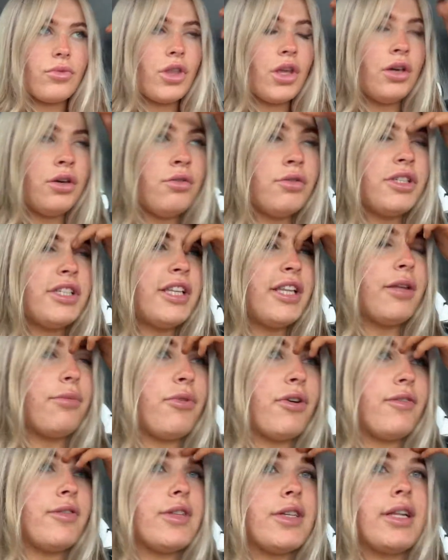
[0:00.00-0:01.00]
you'll see in the
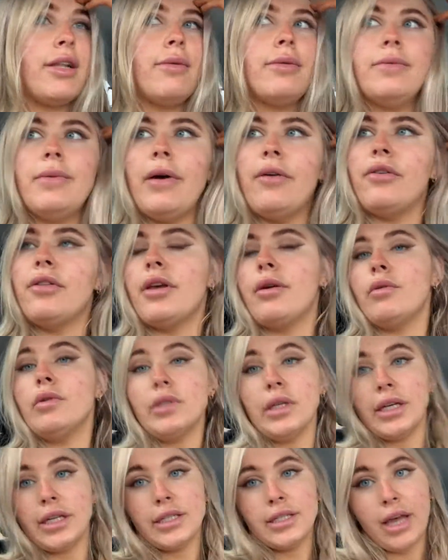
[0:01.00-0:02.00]
previous clips but everything was
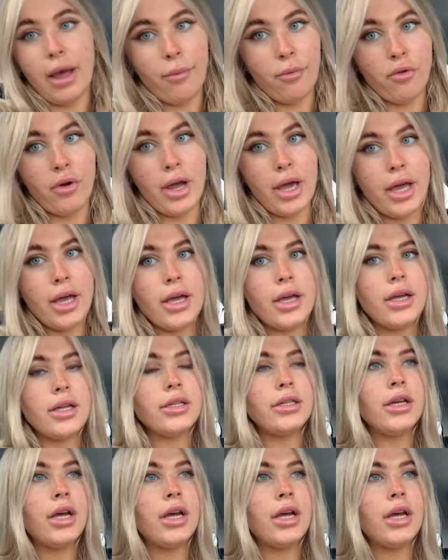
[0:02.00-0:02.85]
like separated